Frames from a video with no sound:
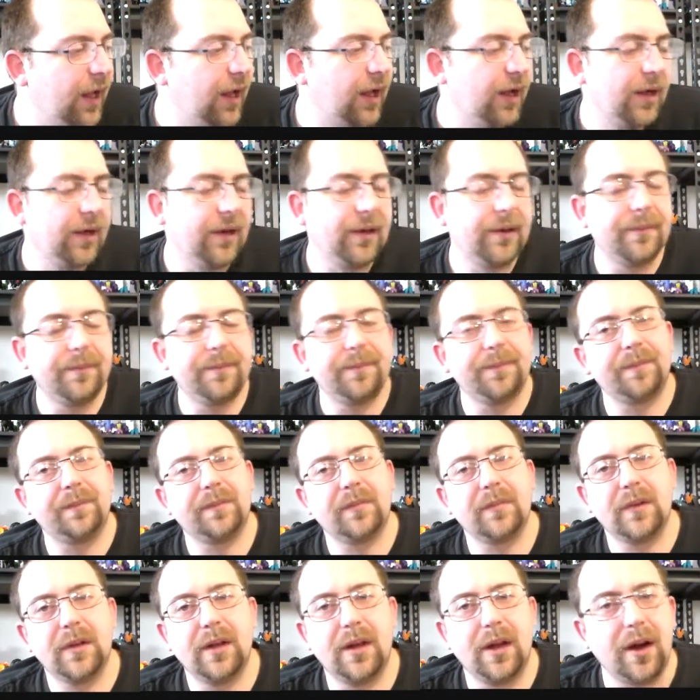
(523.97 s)
Um,
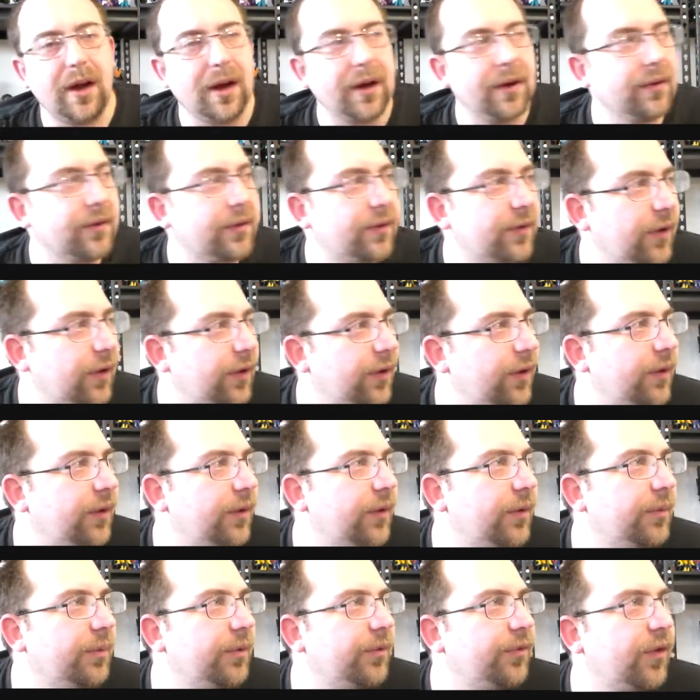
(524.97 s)
all right,
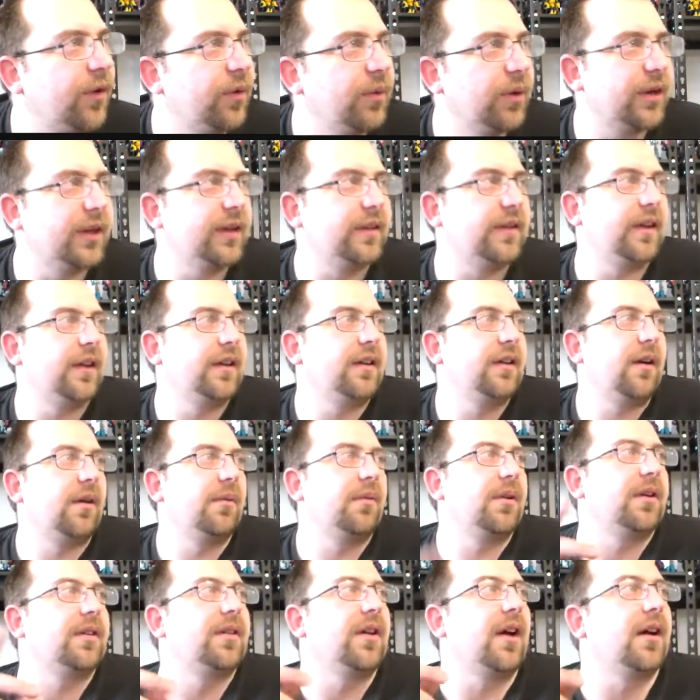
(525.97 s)
so before we continue,
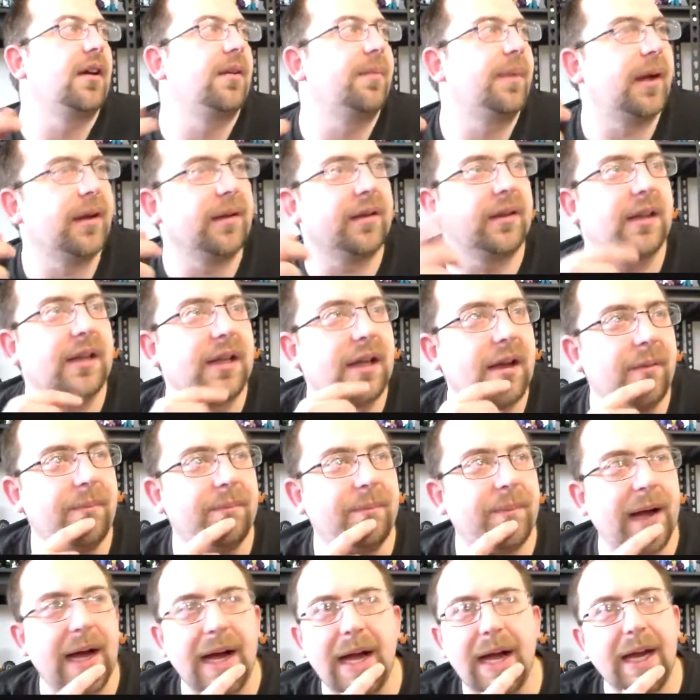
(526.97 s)
I want to talk about
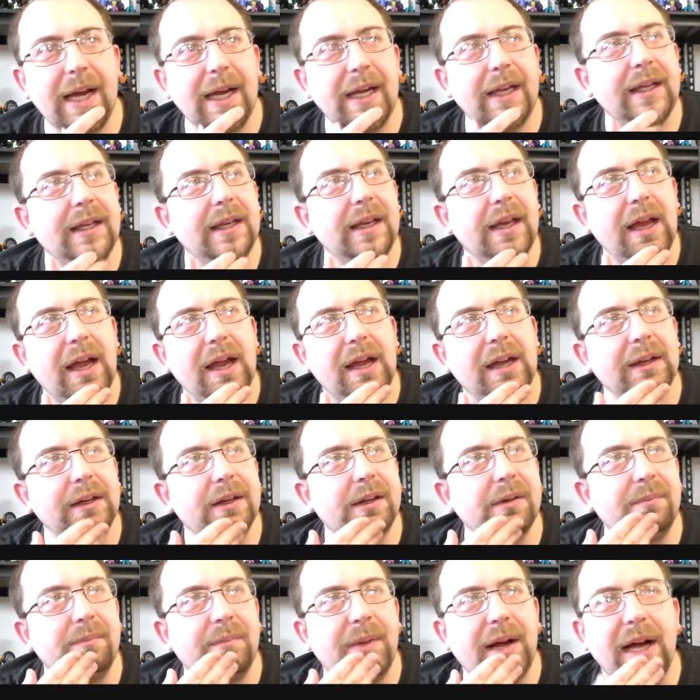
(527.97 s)
combine
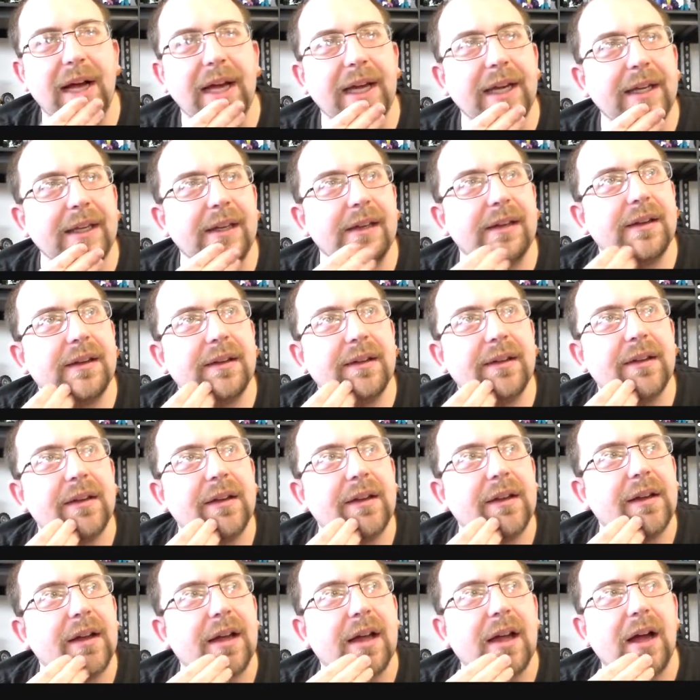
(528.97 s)
and combined.
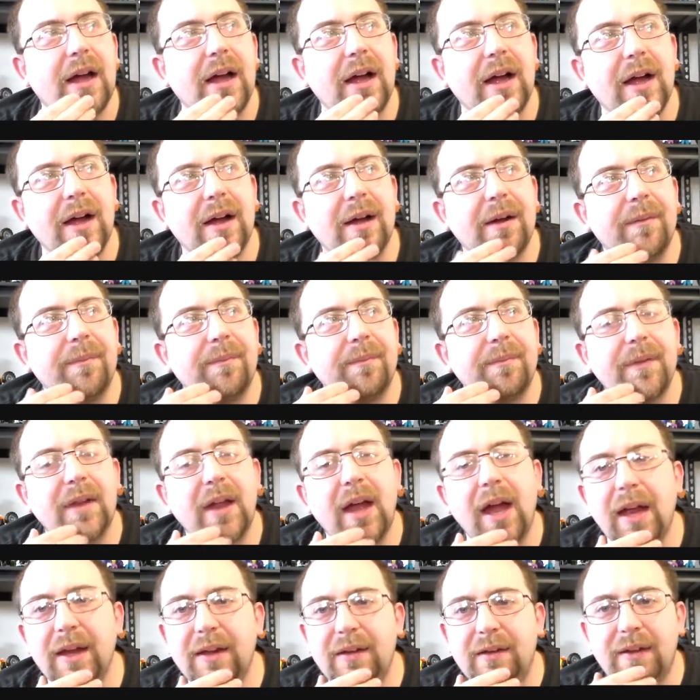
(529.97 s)
Um,
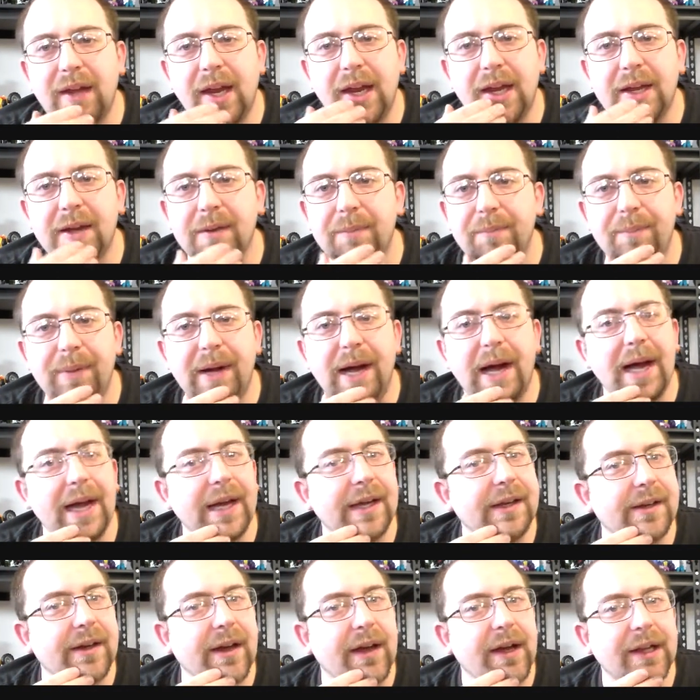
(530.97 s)
I say
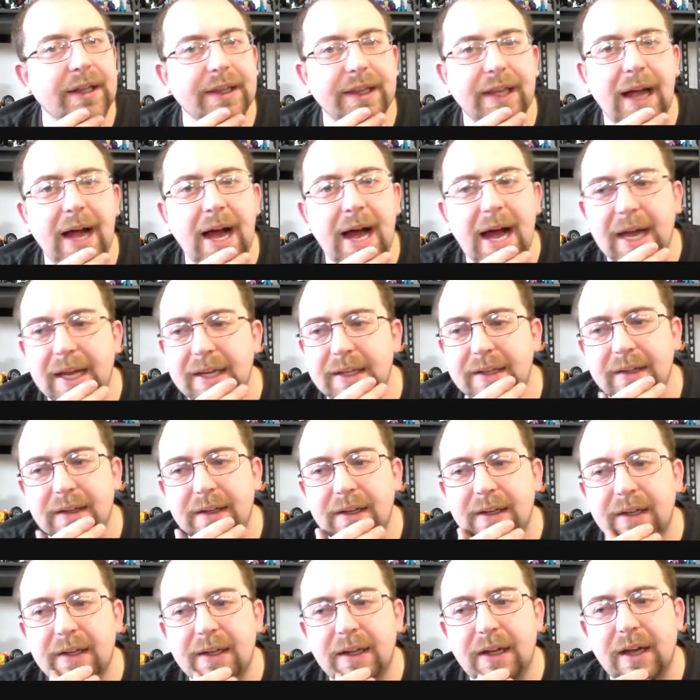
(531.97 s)
combined a lot
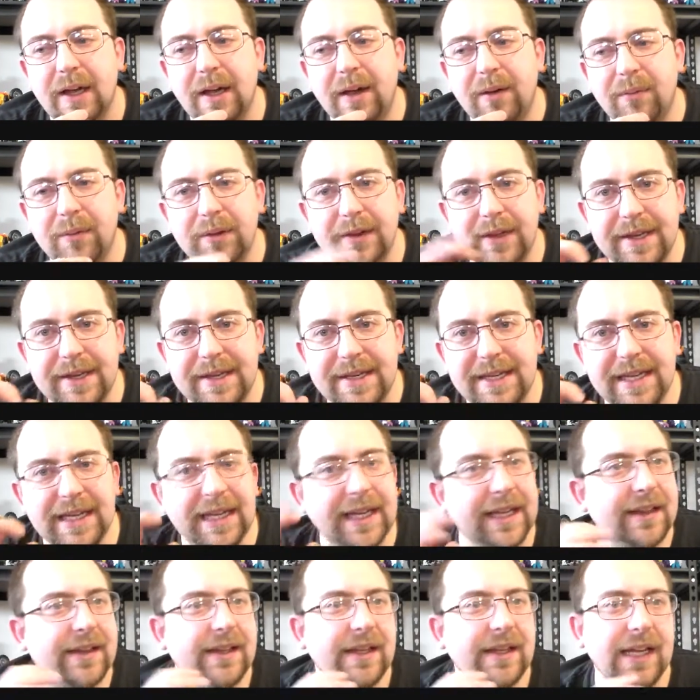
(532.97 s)
uh, with the
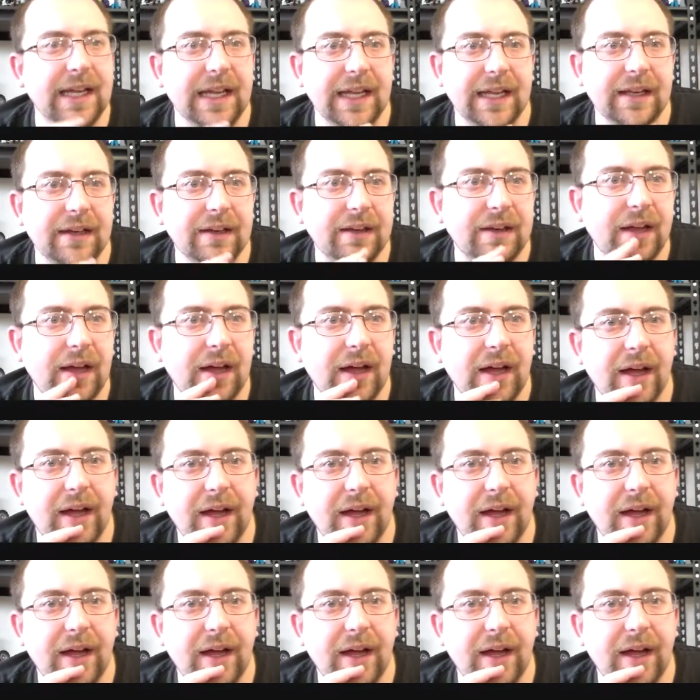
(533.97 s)
D at the end.